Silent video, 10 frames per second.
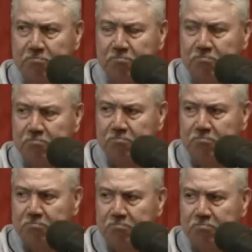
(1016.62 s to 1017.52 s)

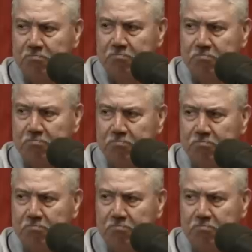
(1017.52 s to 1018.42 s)

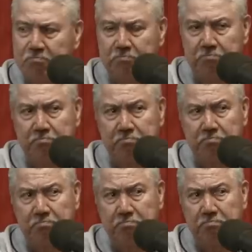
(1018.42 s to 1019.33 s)

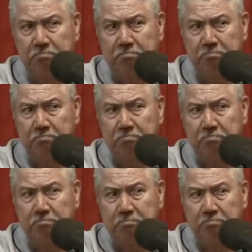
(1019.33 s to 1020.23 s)

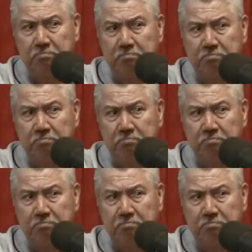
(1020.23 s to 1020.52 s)
The person shown says nothing.